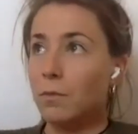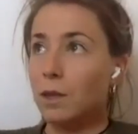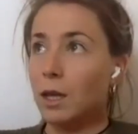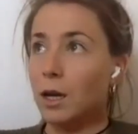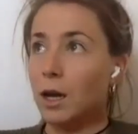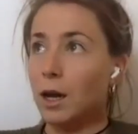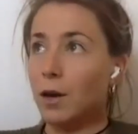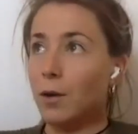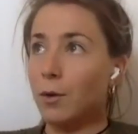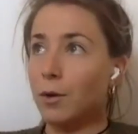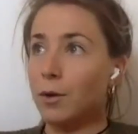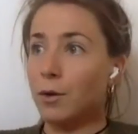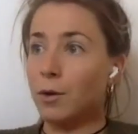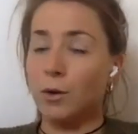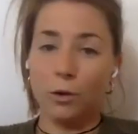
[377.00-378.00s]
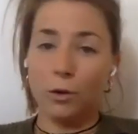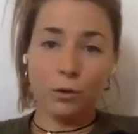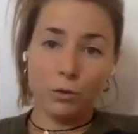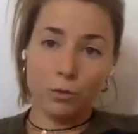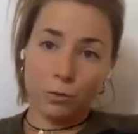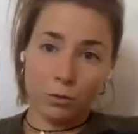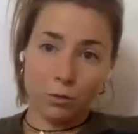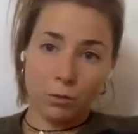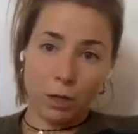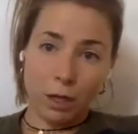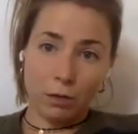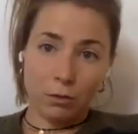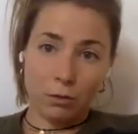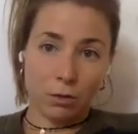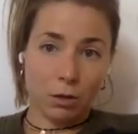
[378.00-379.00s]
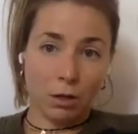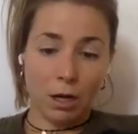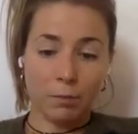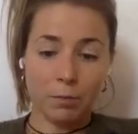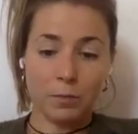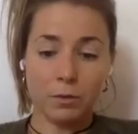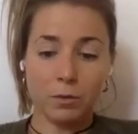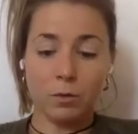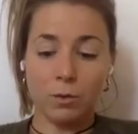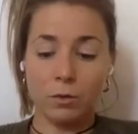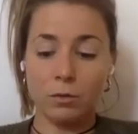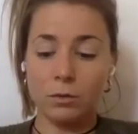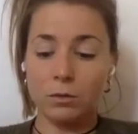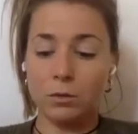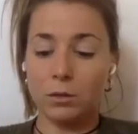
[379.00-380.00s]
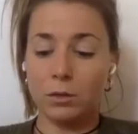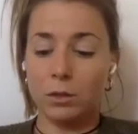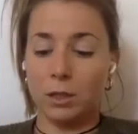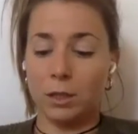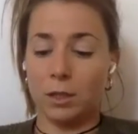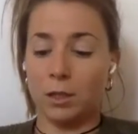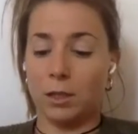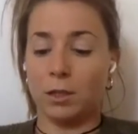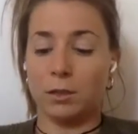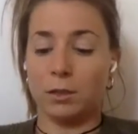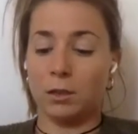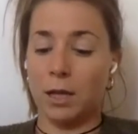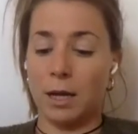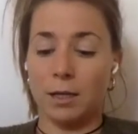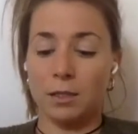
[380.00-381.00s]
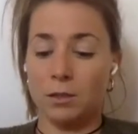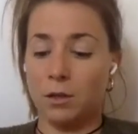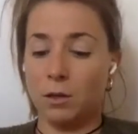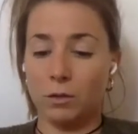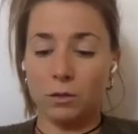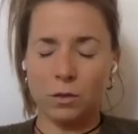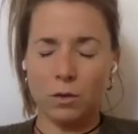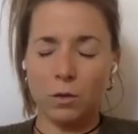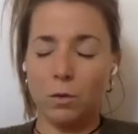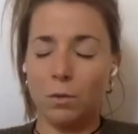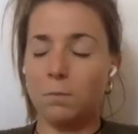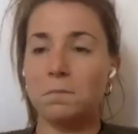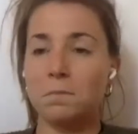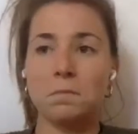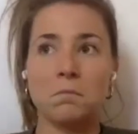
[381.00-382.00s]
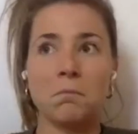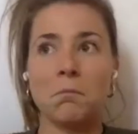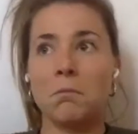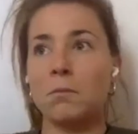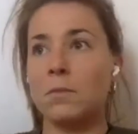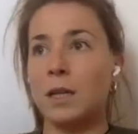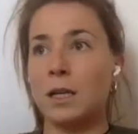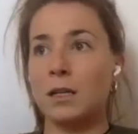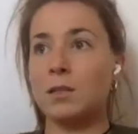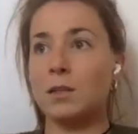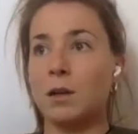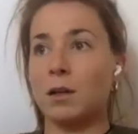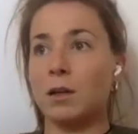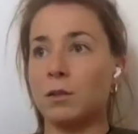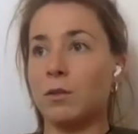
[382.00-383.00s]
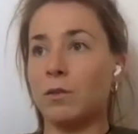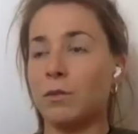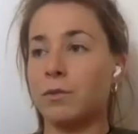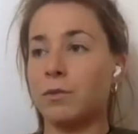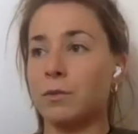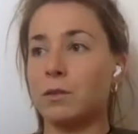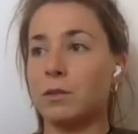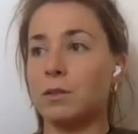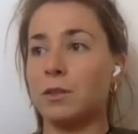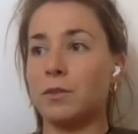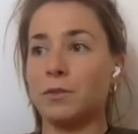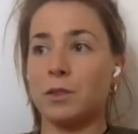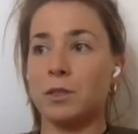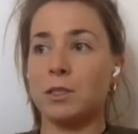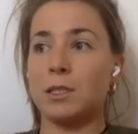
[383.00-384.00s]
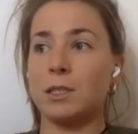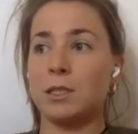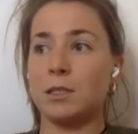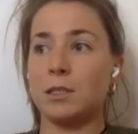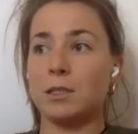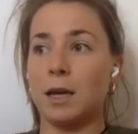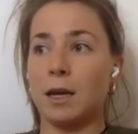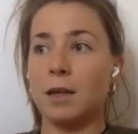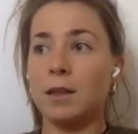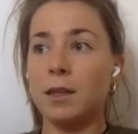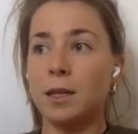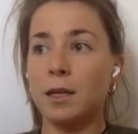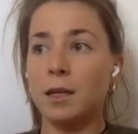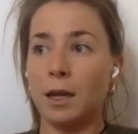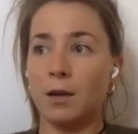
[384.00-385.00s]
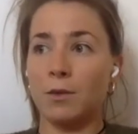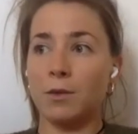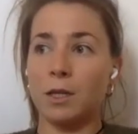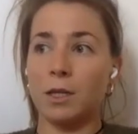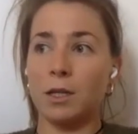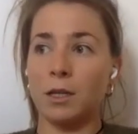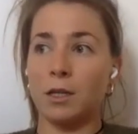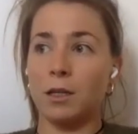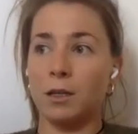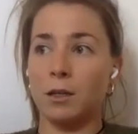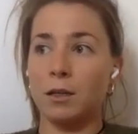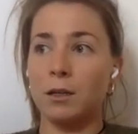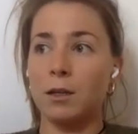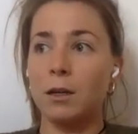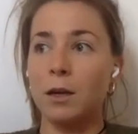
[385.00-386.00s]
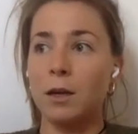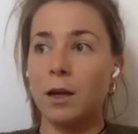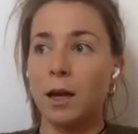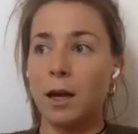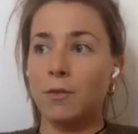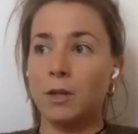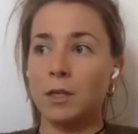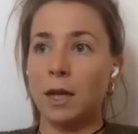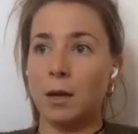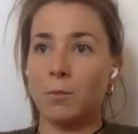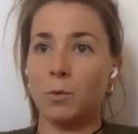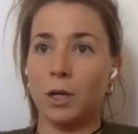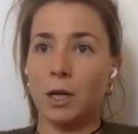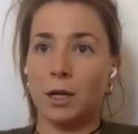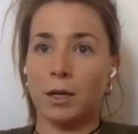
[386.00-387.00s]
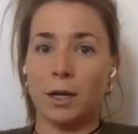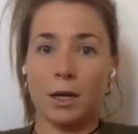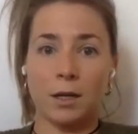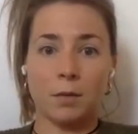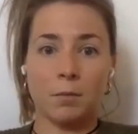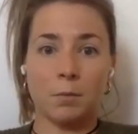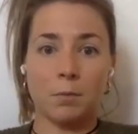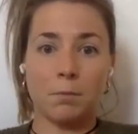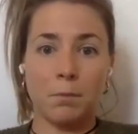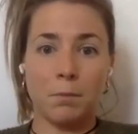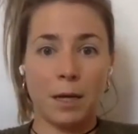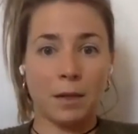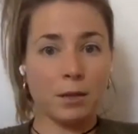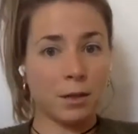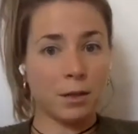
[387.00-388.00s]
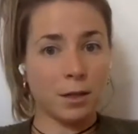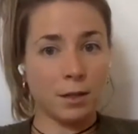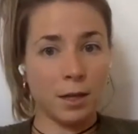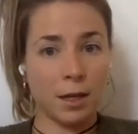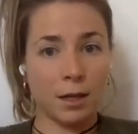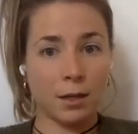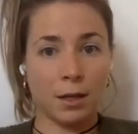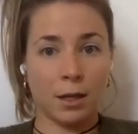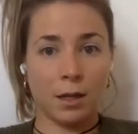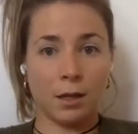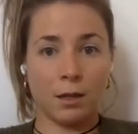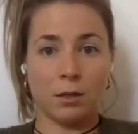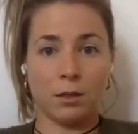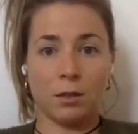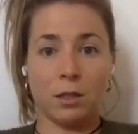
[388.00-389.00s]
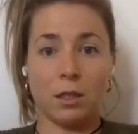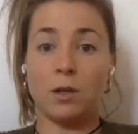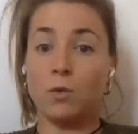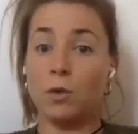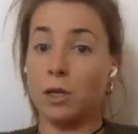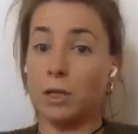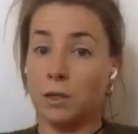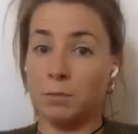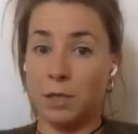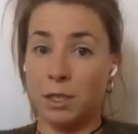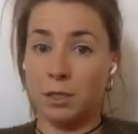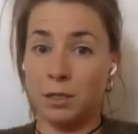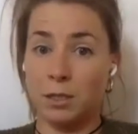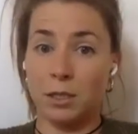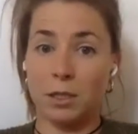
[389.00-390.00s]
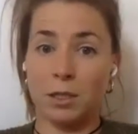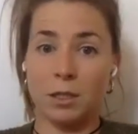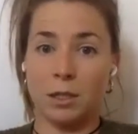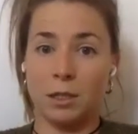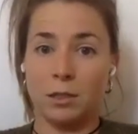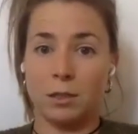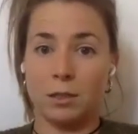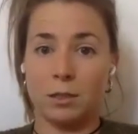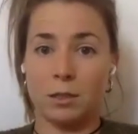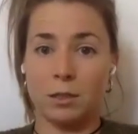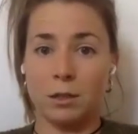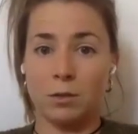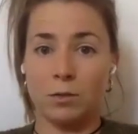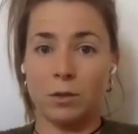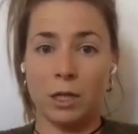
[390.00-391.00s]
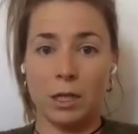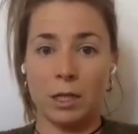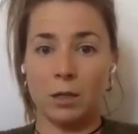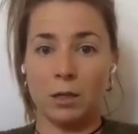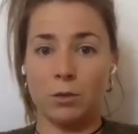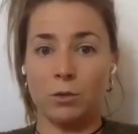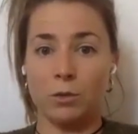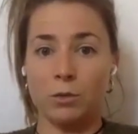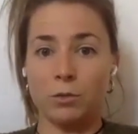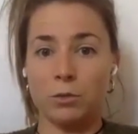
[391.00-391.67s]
code, our club's code, and the guys not. So there's a lot of differences. I think every time we are getting better at that, and equally amazing. It's a really good